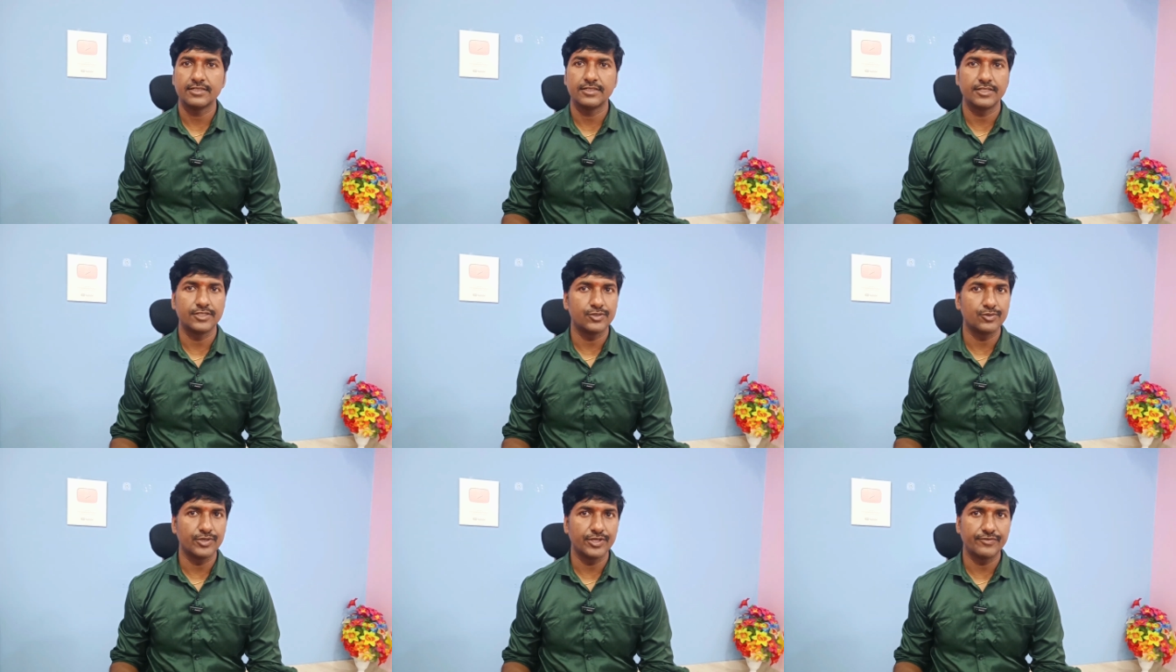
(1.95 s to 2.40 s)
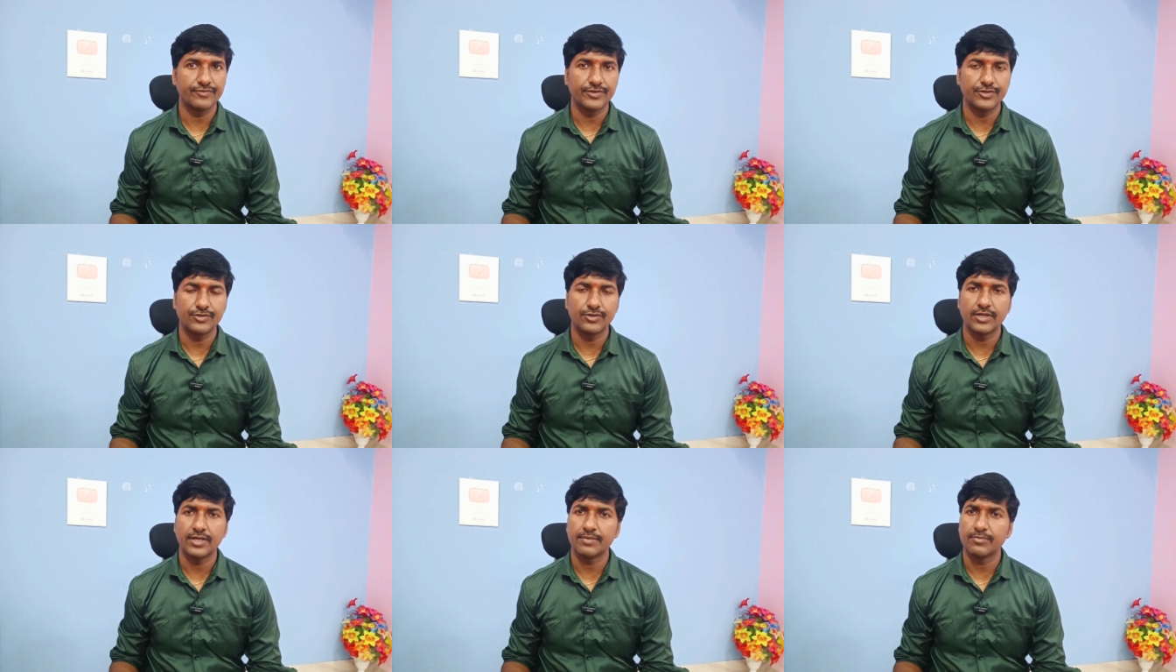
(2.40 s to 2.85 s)
In today's
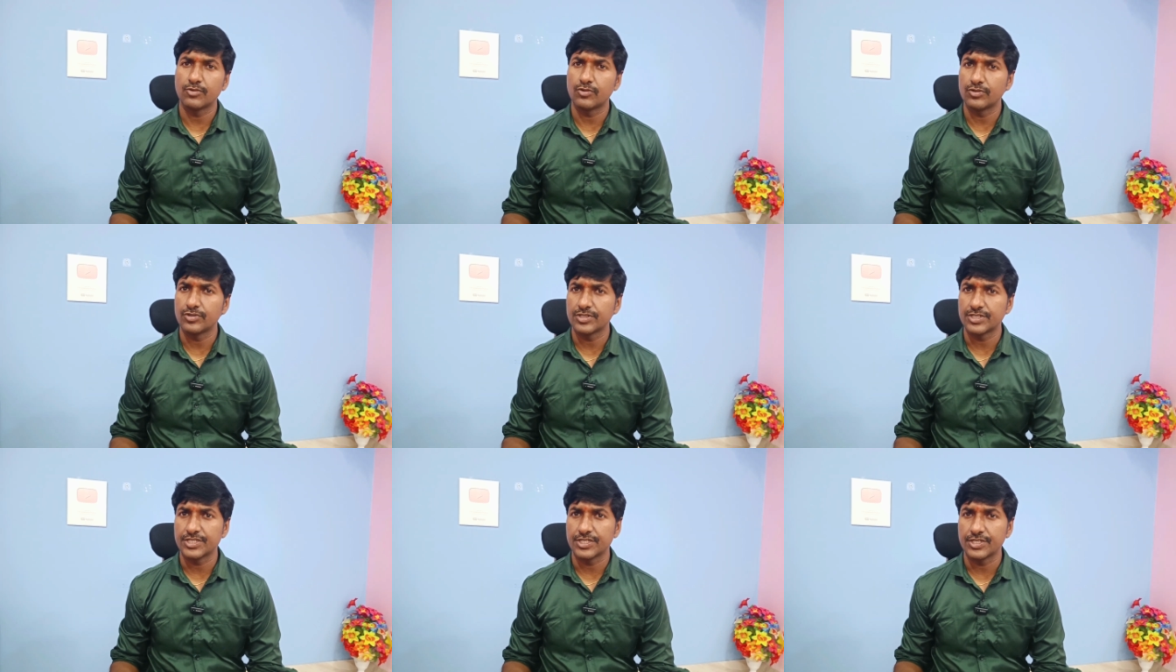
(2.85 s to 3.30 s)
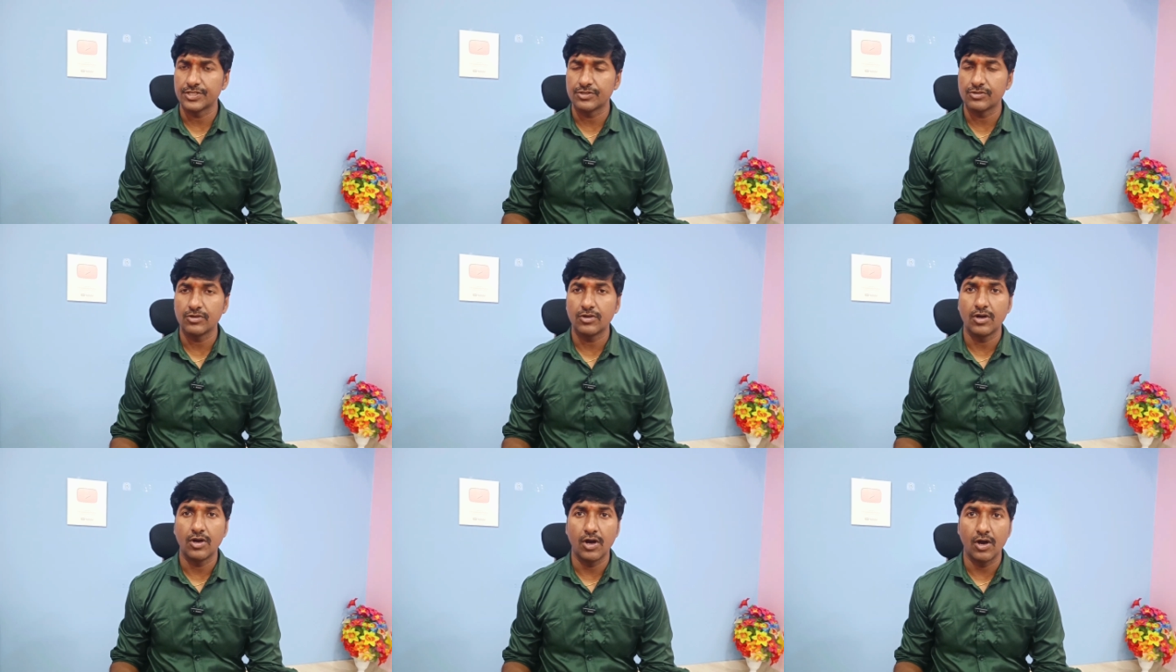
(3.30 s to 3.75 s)
video, I am going to share
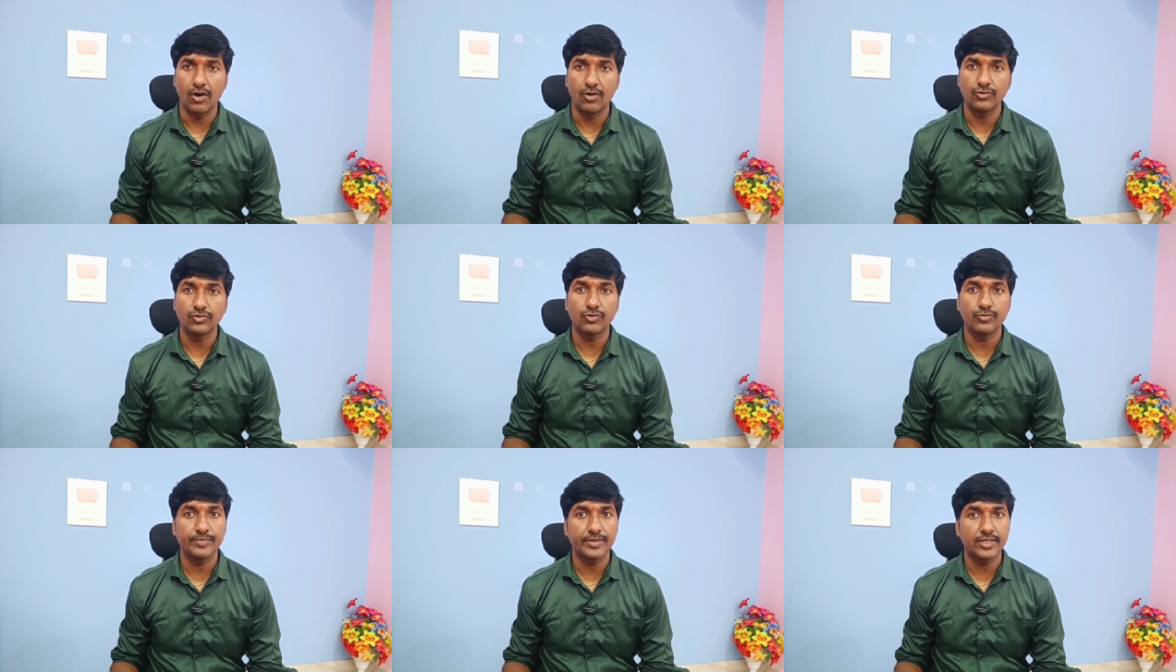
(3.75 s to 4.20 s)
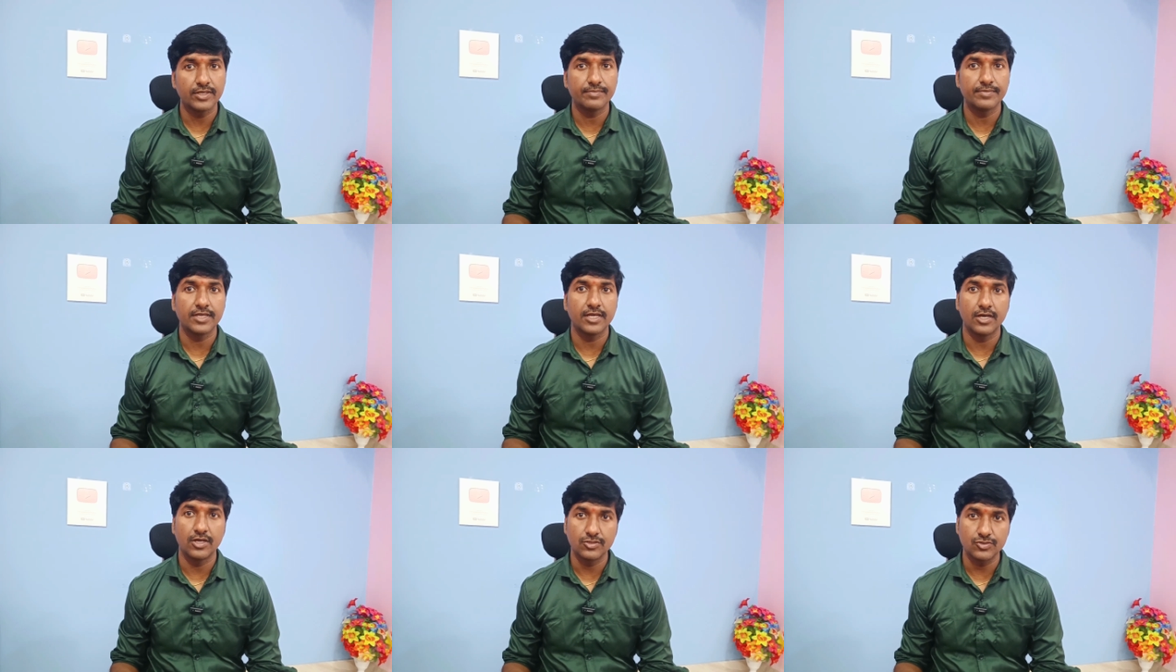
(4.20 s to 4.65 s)
you how to
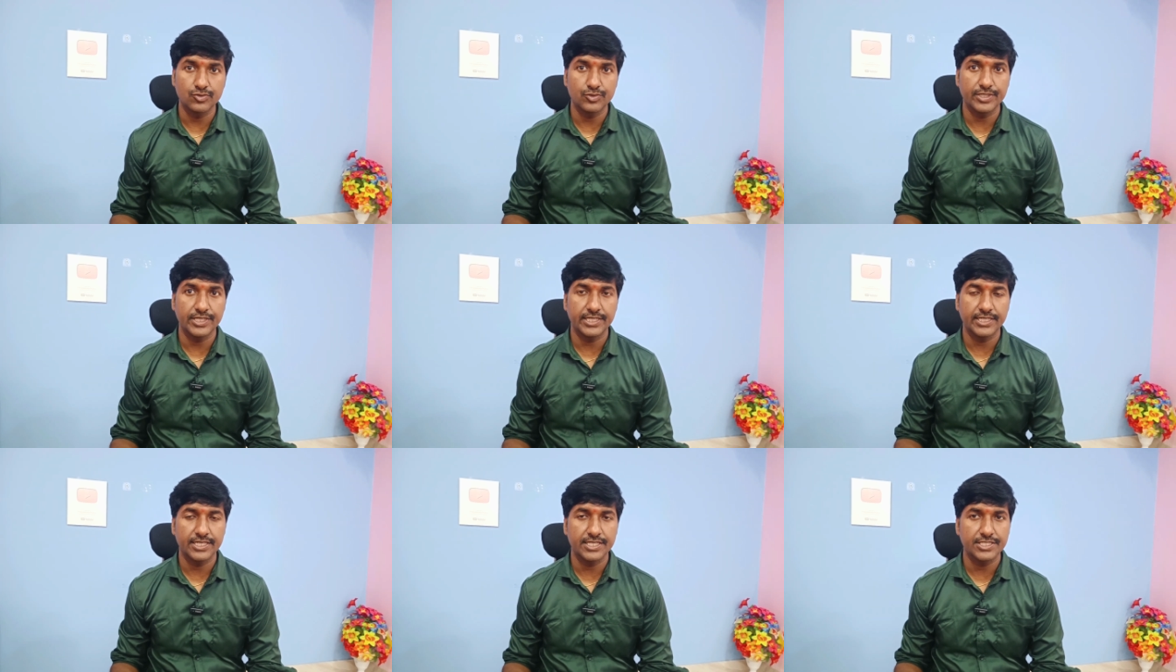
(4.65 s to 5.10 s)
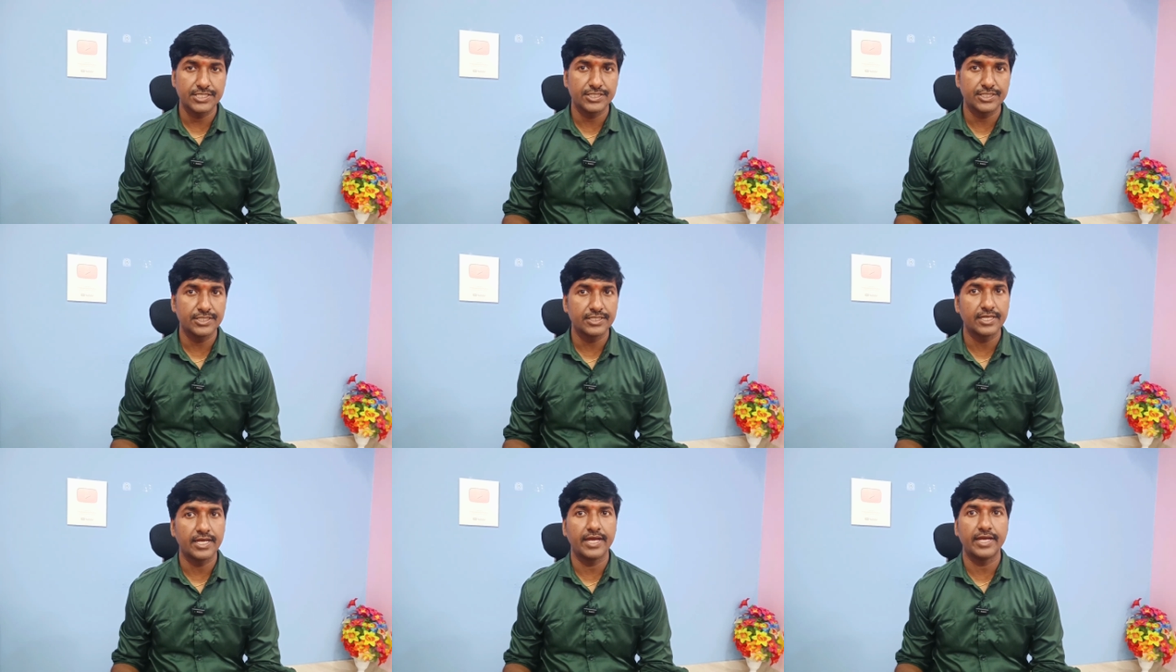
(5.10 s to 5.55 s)
become an Azure Data
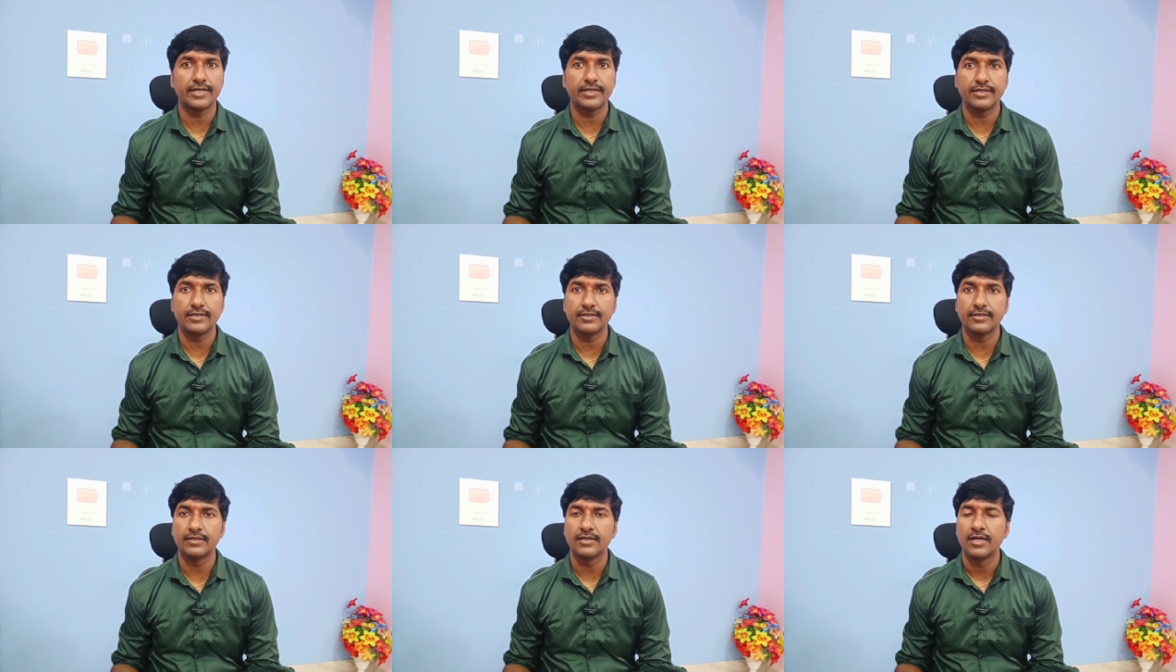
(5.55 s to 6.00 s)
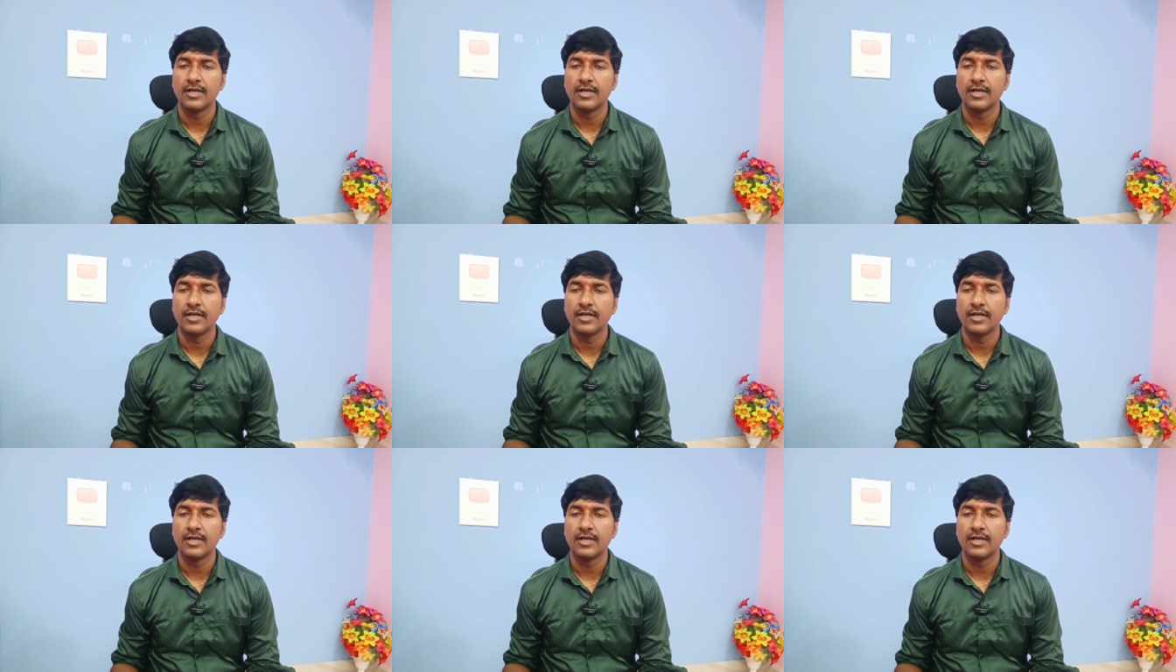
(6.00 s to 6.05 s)
Engineer and